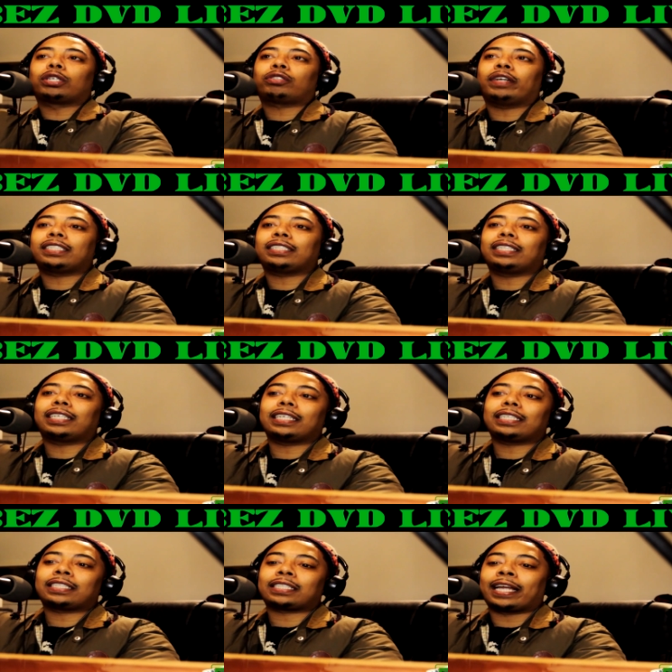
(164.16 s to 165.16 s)
crazy thing
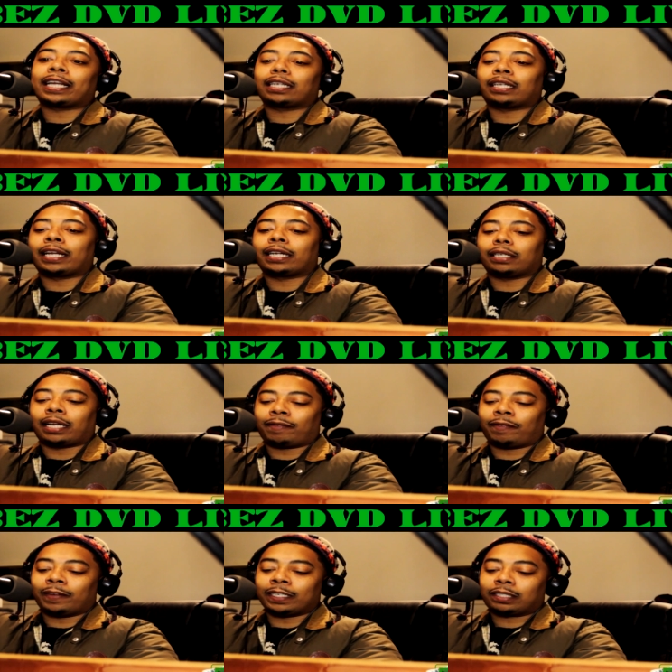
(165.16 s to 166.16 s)
is, like, like, like
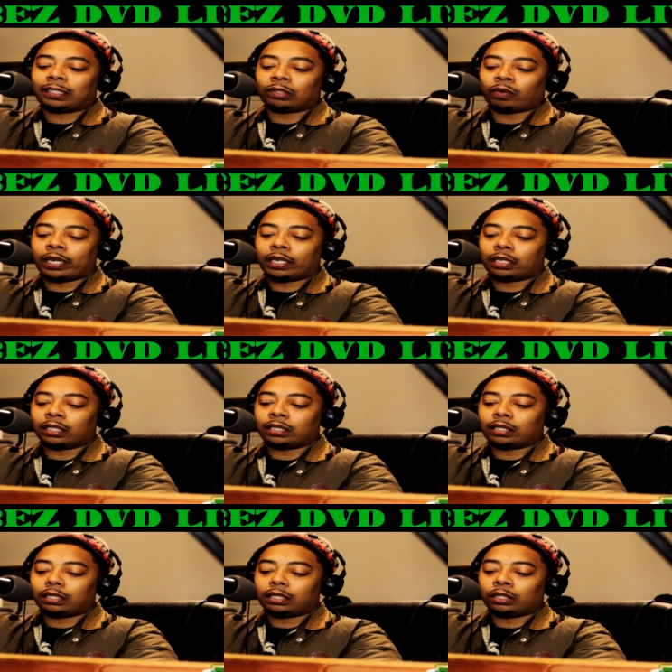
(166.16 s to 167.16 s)
for instance, right?
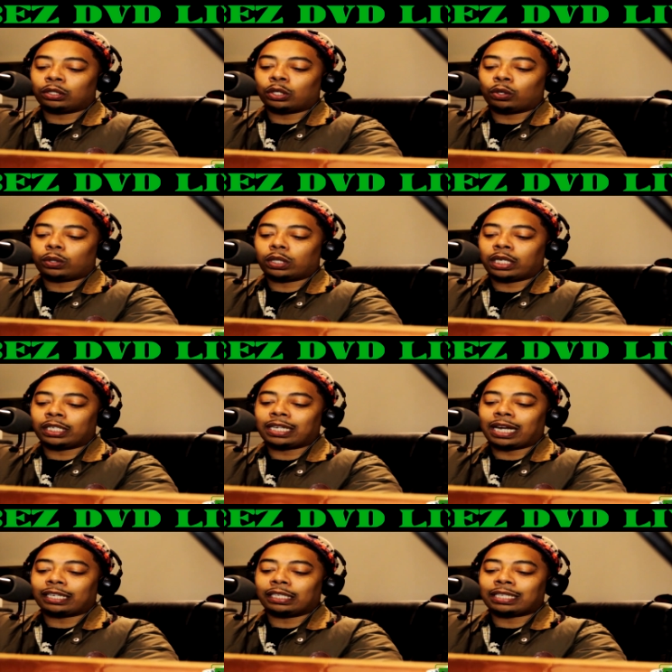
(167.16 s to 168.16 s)
Because you know, and it's
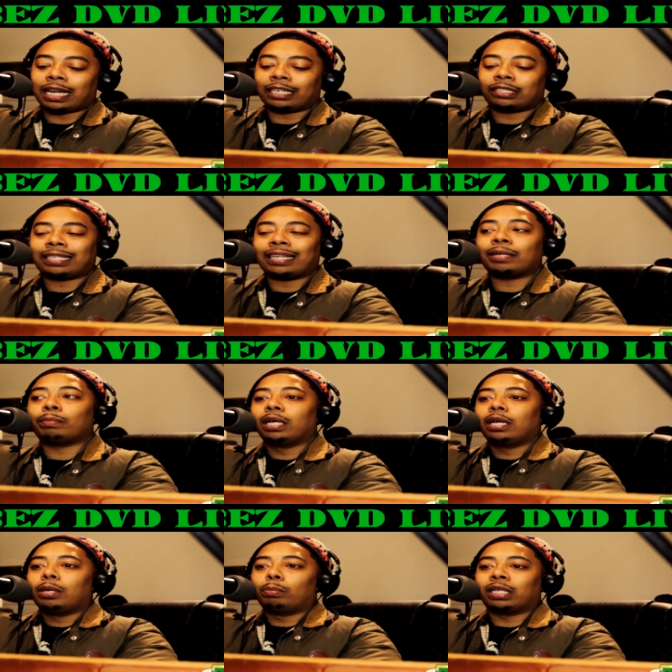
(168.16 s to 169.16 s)
not it's not just him,
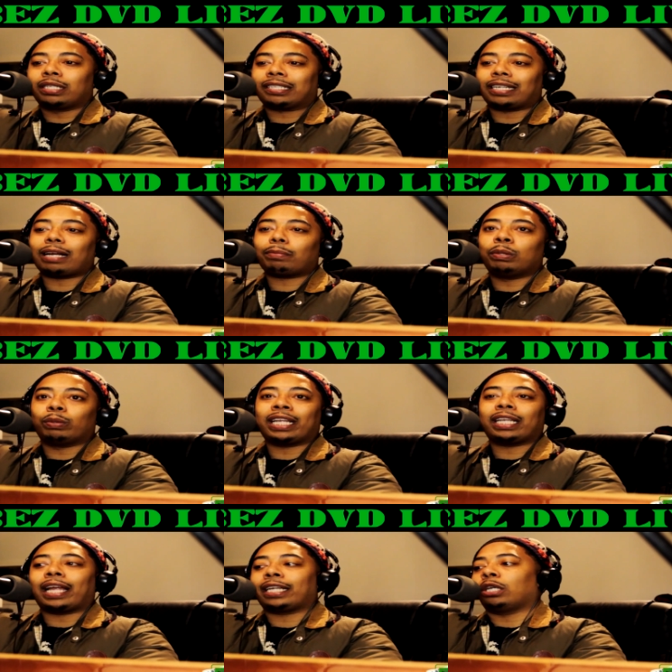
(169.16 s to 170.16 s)
but it's a lot of people.
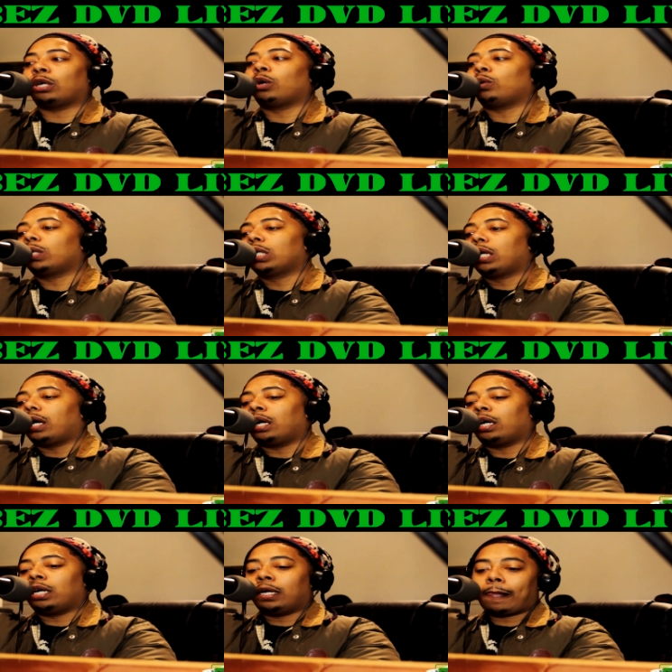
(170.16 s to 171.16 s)
They like, yo,
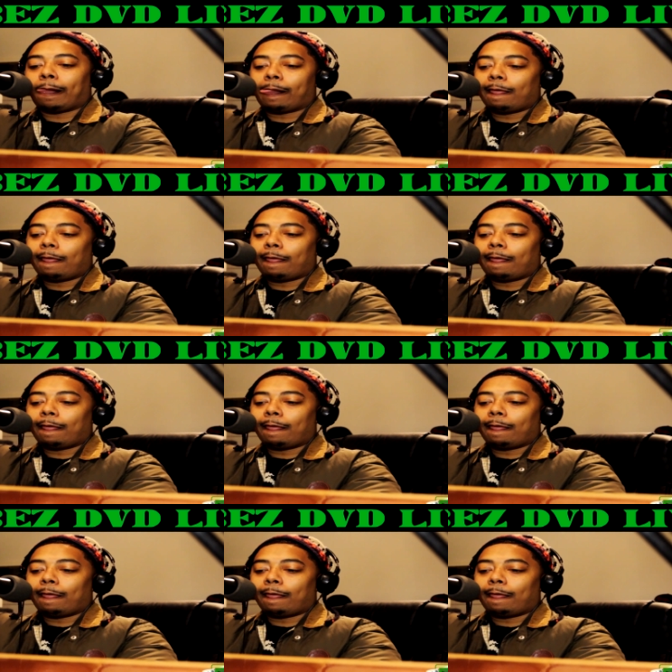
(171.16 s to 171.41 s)
uh,